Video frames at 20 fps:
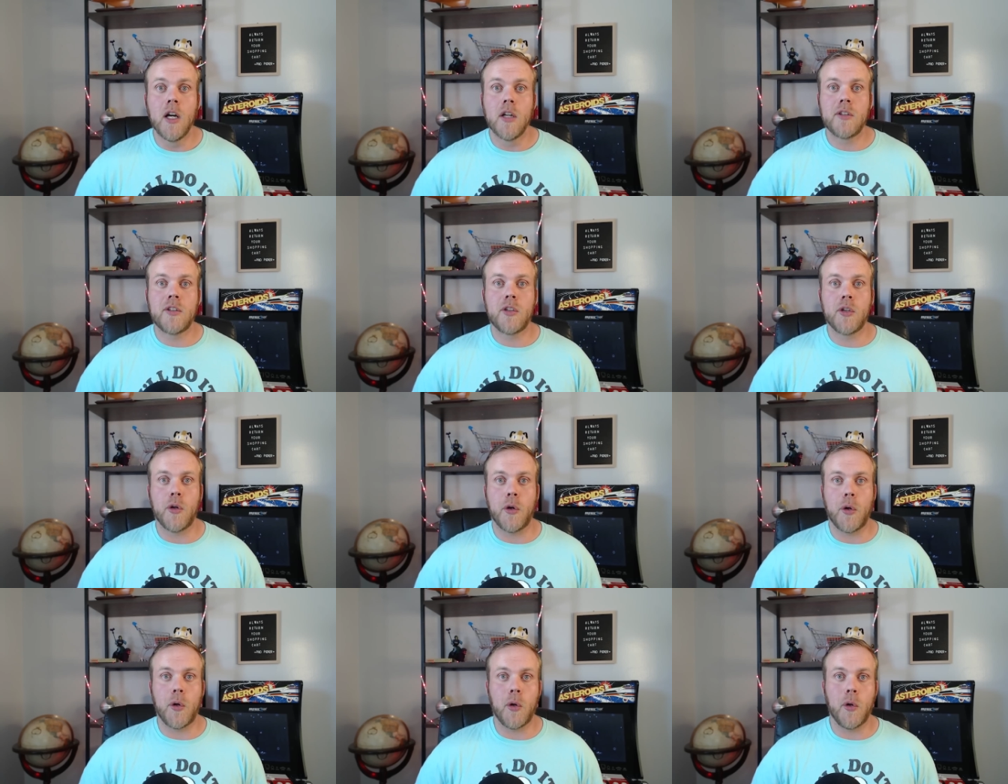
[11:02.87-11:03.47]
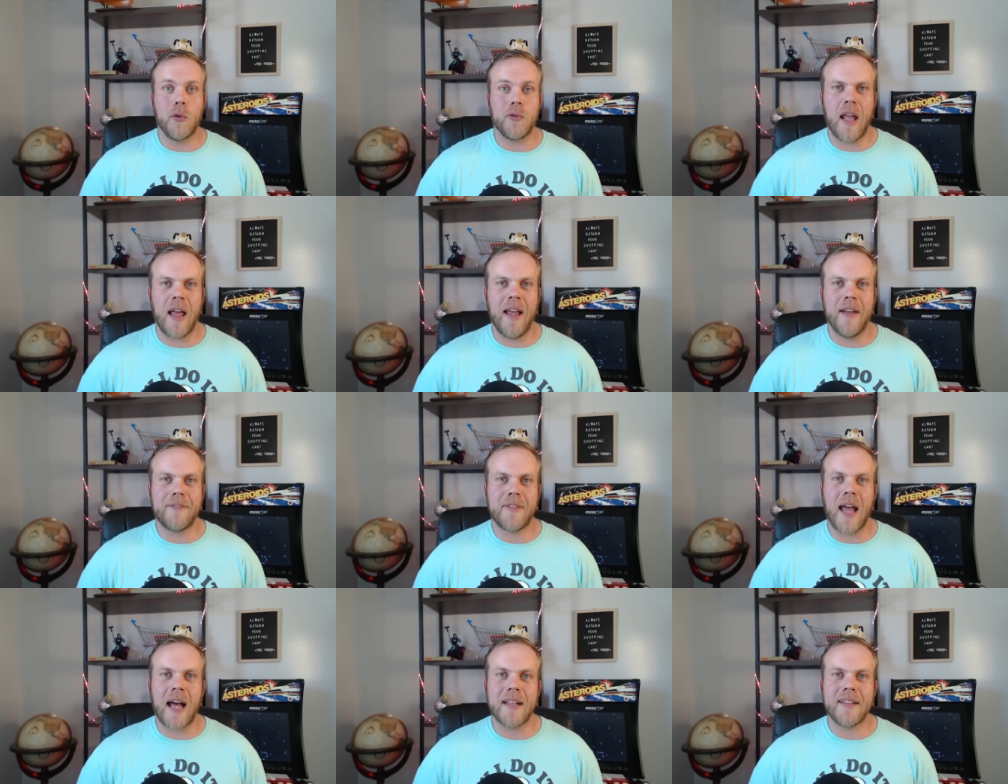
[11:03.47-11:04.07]
to,
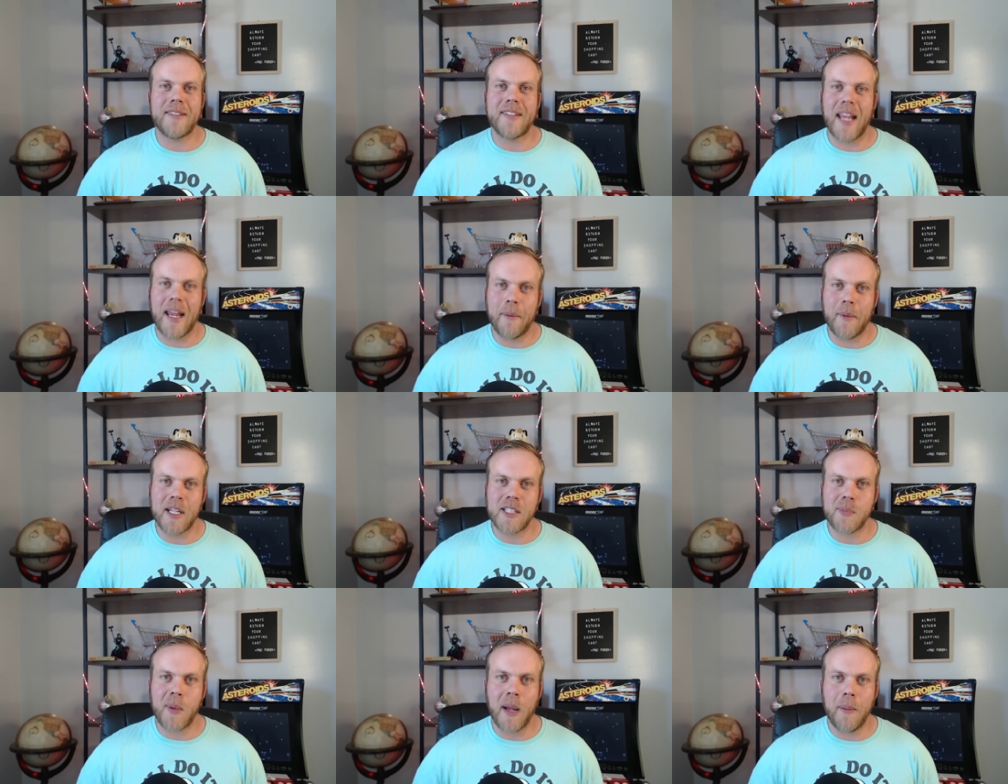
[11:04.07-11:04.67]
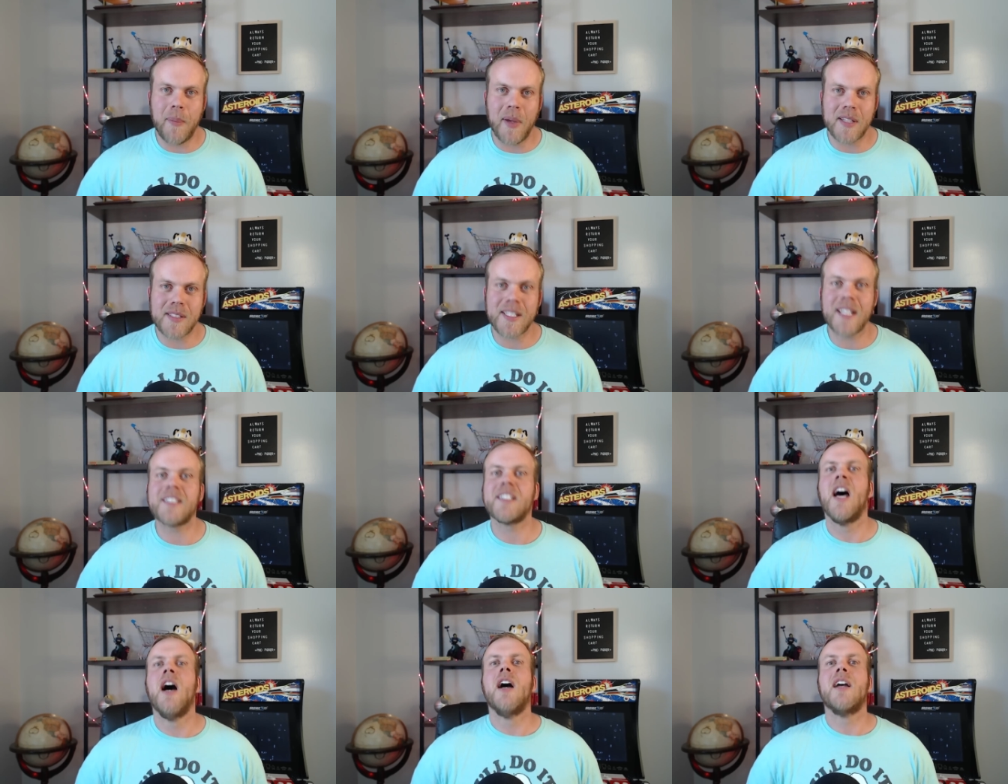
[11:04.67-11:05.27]
if not damage my
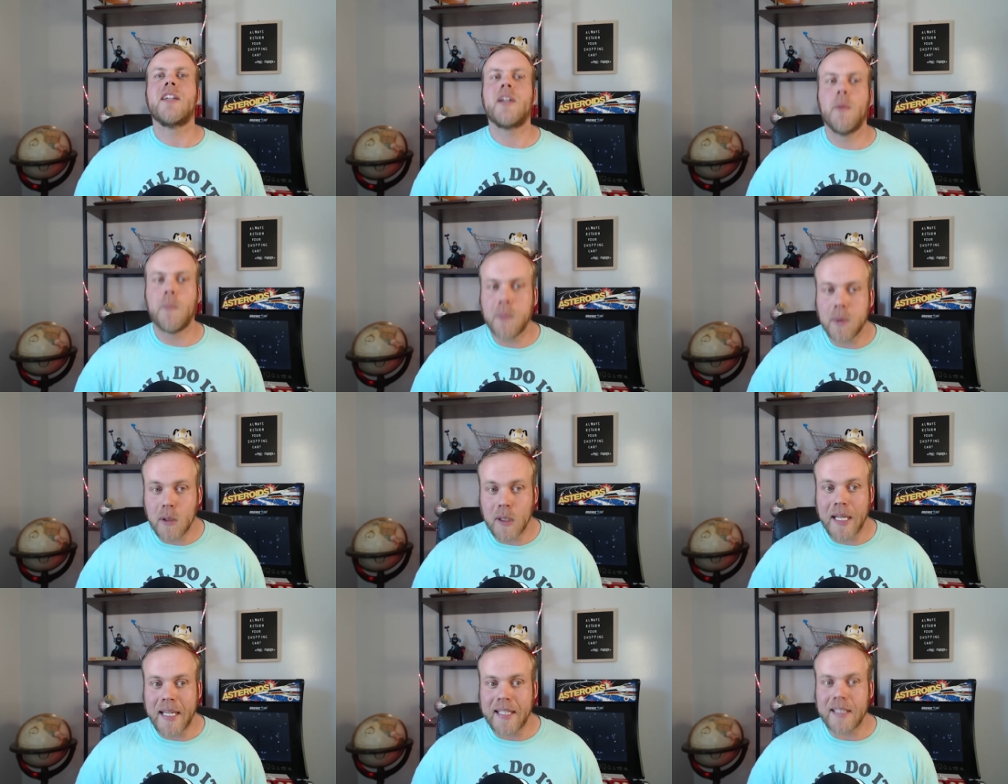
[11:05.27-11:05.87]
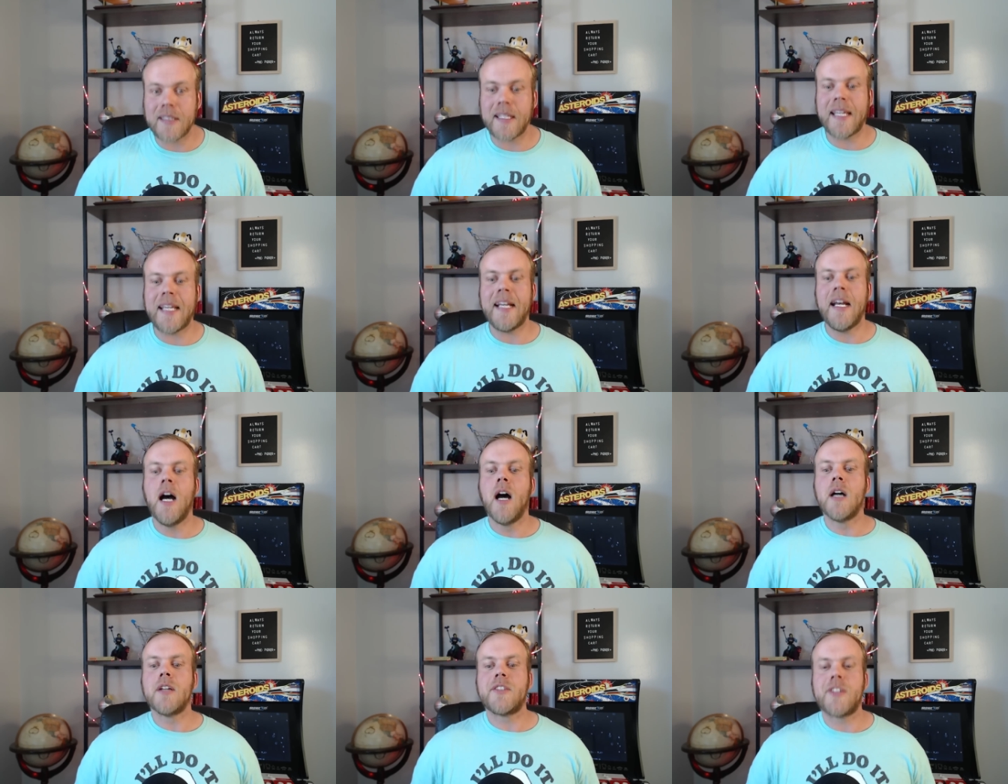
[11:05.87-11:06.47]
business, completely
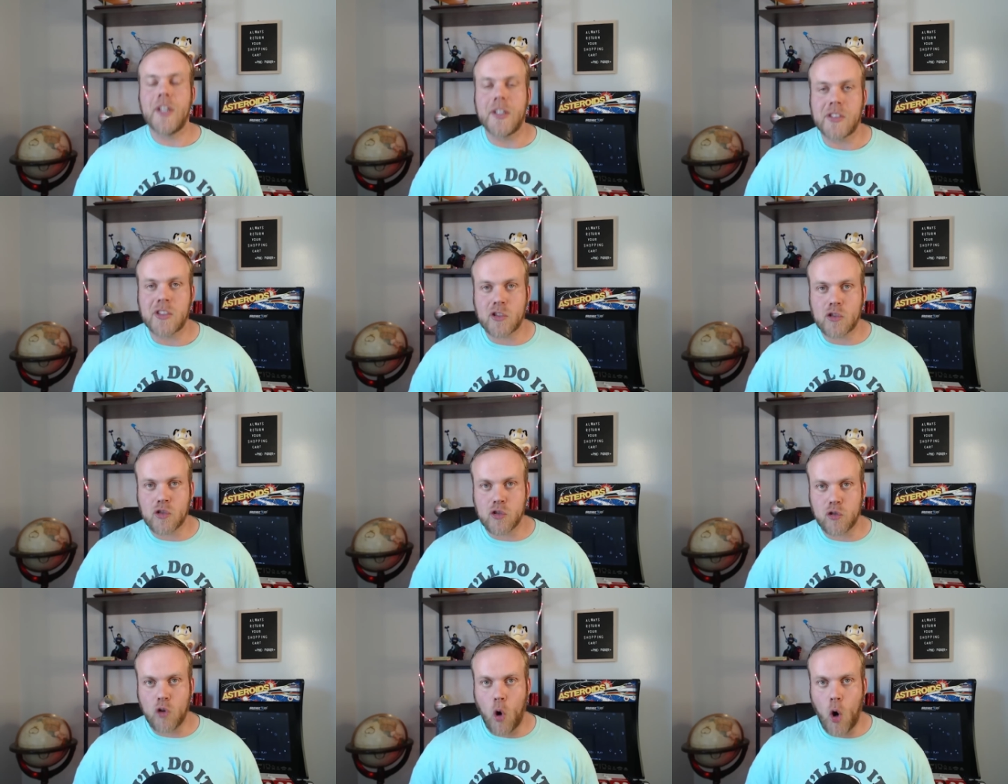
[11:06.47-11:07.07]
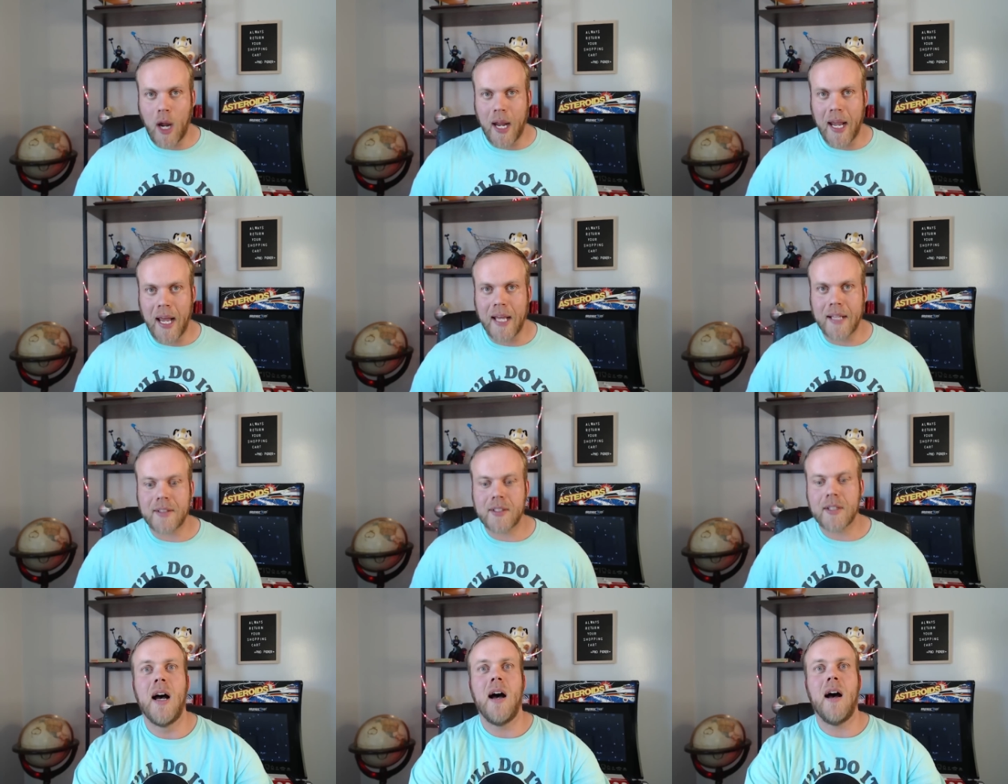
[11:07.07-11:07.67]
destroy it.